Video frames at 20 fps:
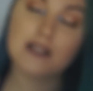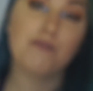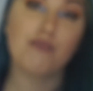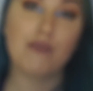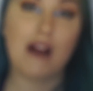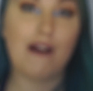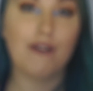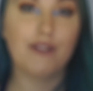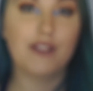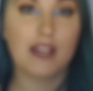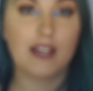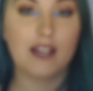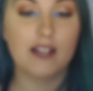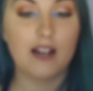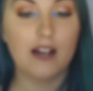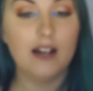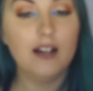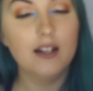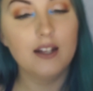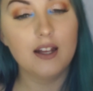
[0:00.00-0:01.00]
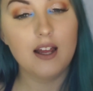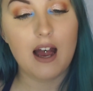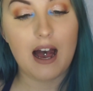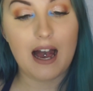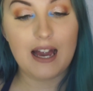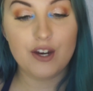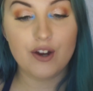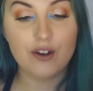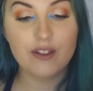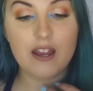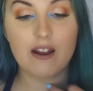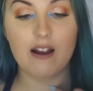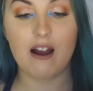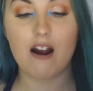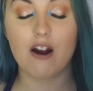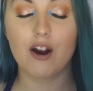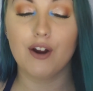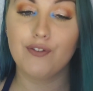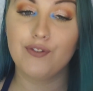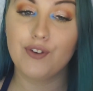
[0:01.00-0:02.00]
a brow thickener. I know there
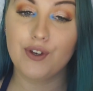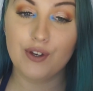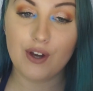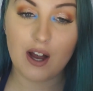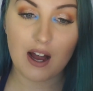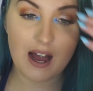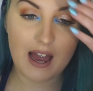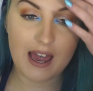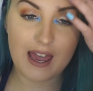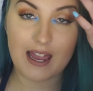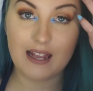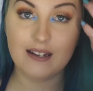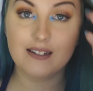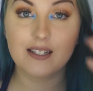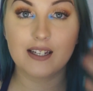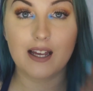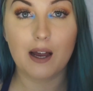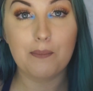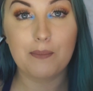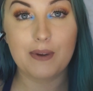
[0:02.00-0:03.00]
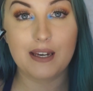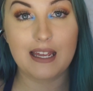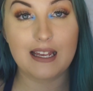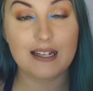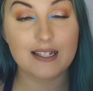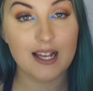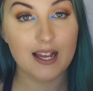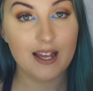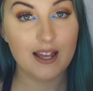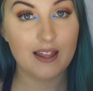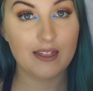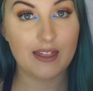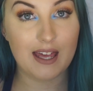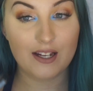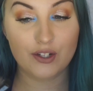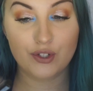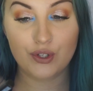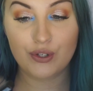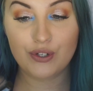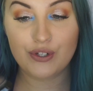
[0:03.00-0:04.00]
are a few high-end companies
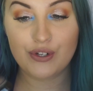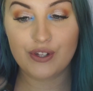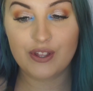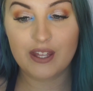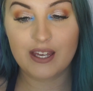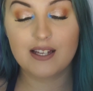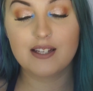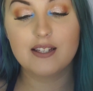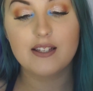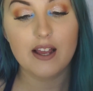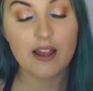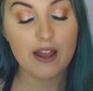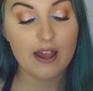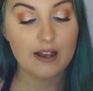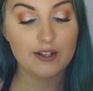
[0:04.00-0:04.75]
that do this.